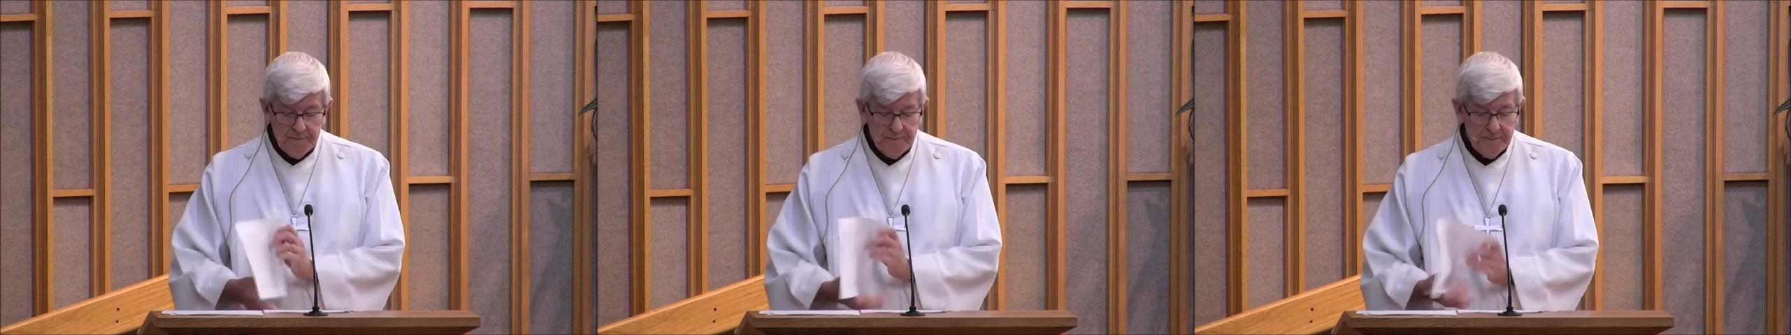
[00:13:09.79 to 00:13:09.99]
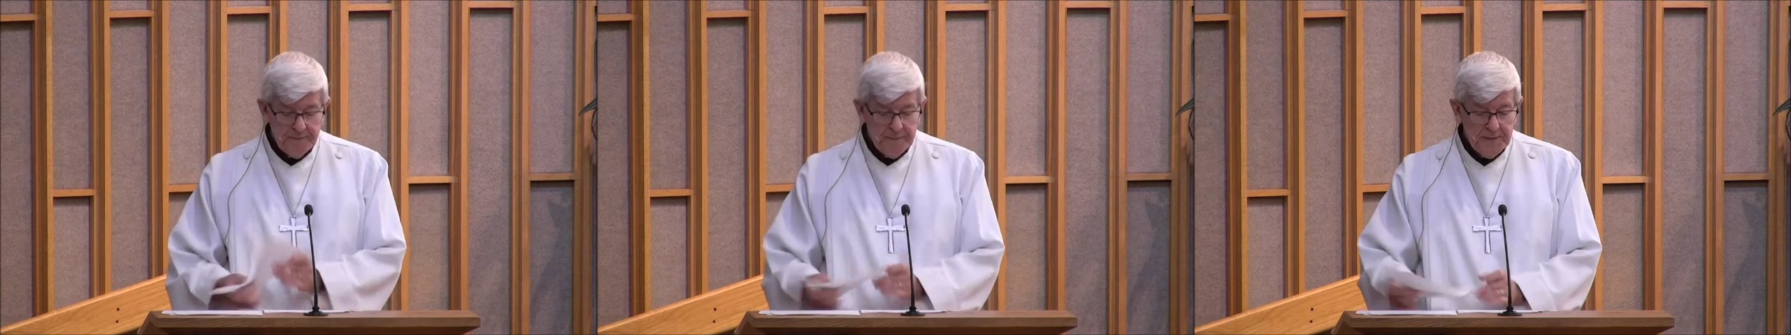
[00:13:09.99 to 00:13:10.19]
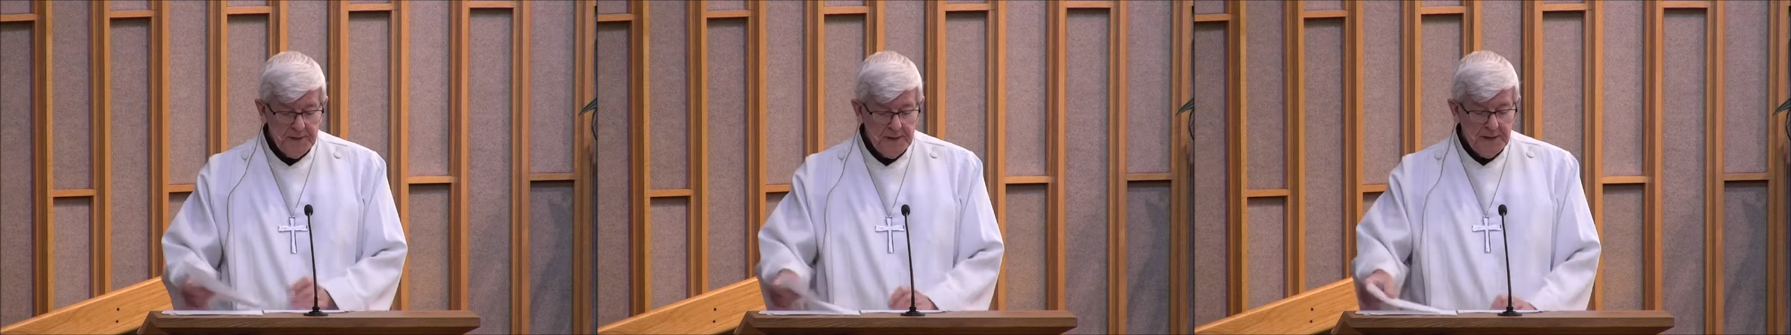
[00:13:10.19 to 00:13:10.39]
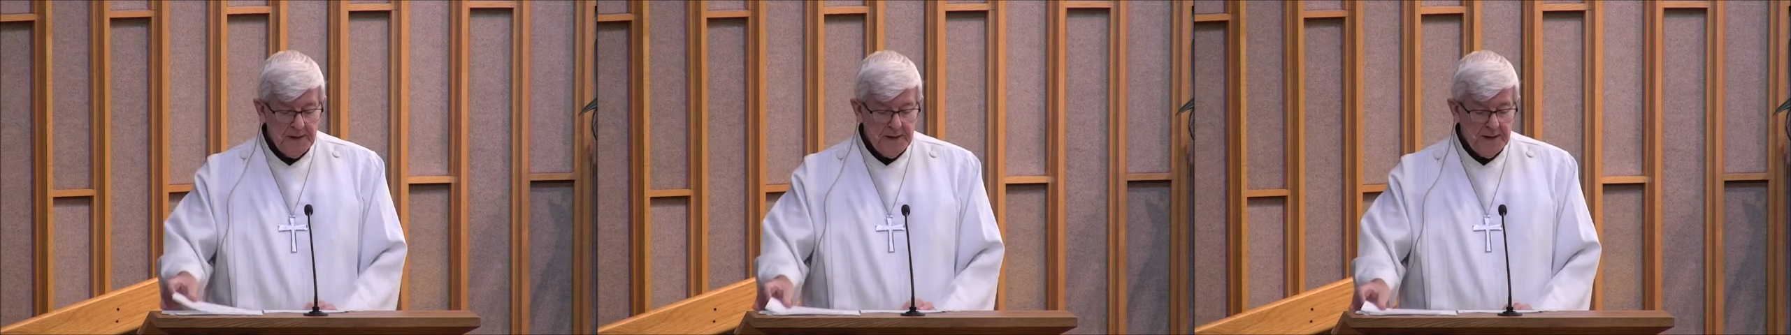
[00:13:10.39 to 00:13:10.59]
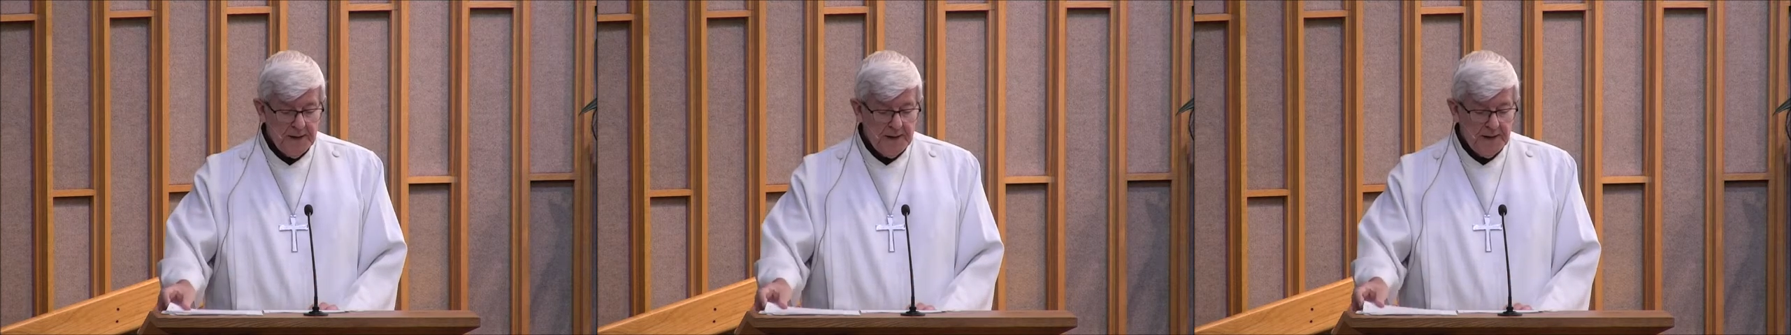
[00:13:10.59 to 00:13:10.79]

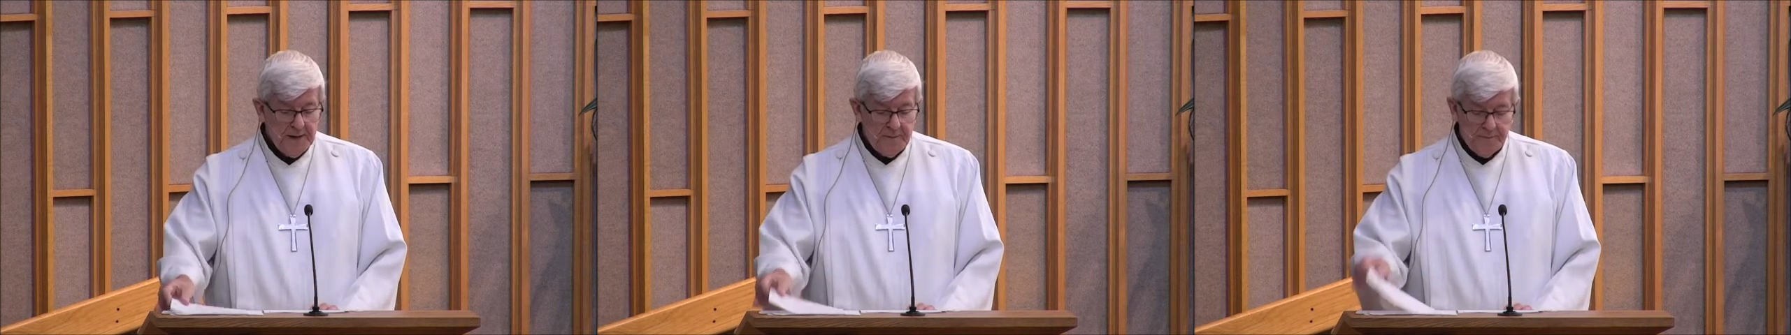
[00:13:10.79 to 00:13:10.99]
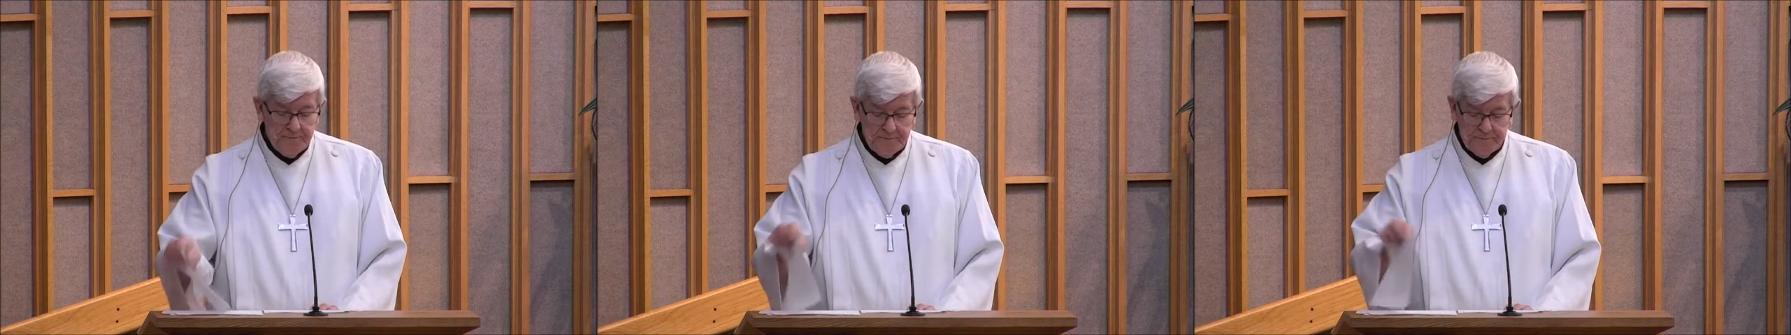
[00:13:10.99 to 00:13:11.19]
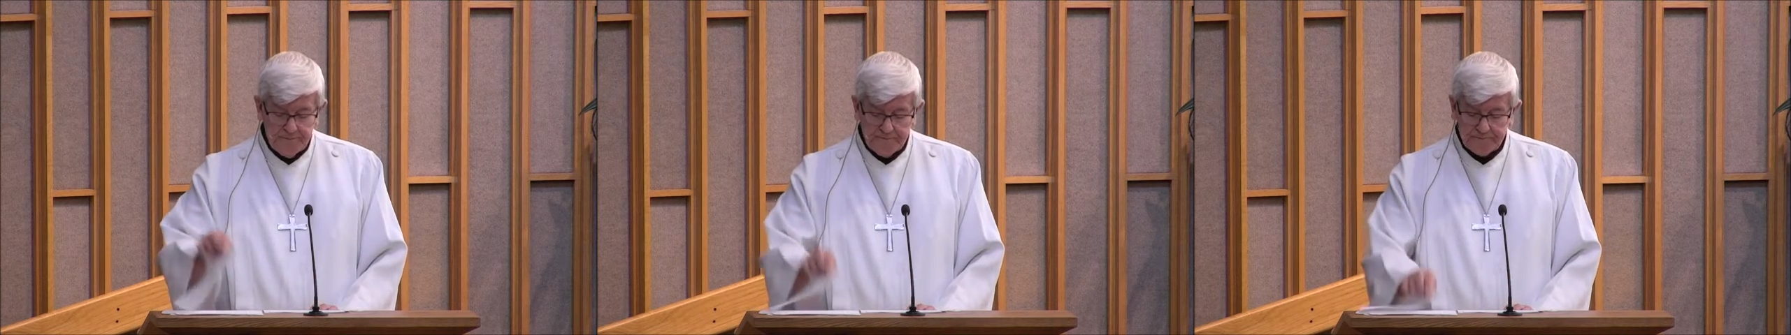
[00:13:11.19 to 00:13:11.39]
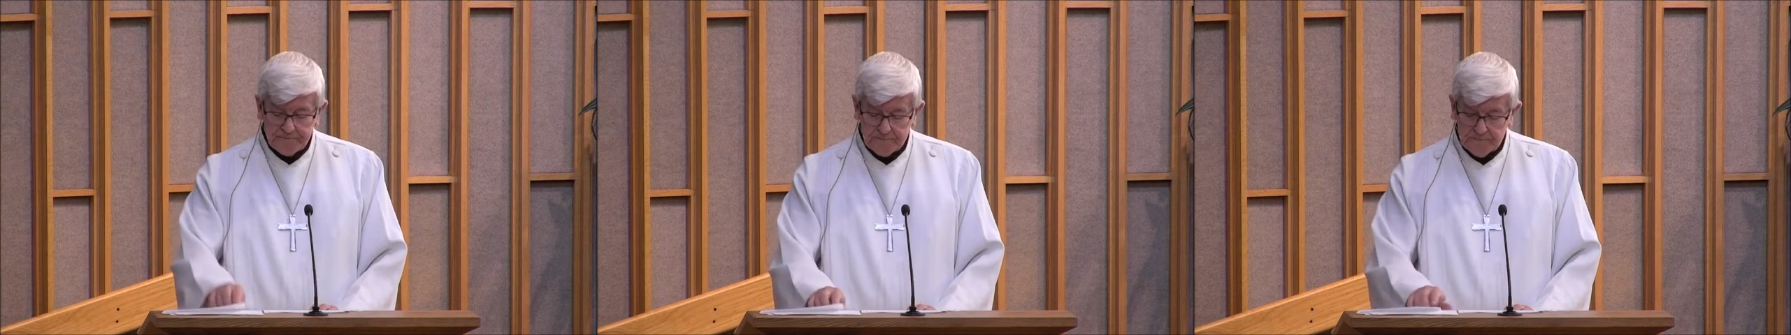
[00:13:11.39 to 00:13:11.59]
Nobody speaks.